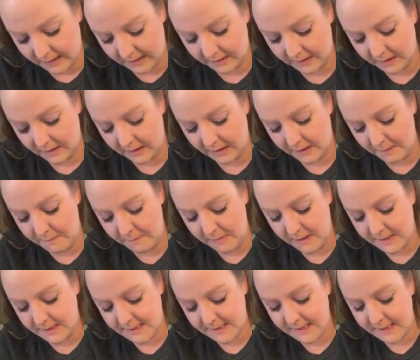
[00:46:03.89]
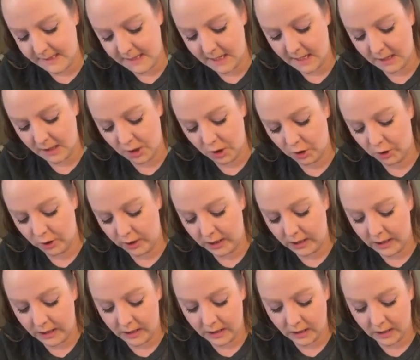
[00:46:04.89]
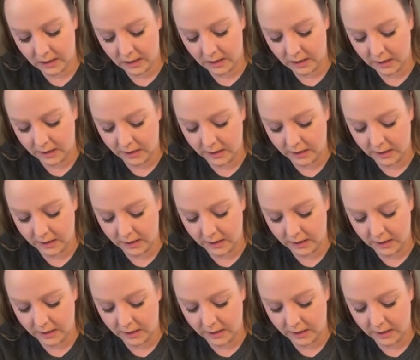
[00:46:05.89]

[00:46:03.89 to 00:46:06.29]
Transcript: that minty green.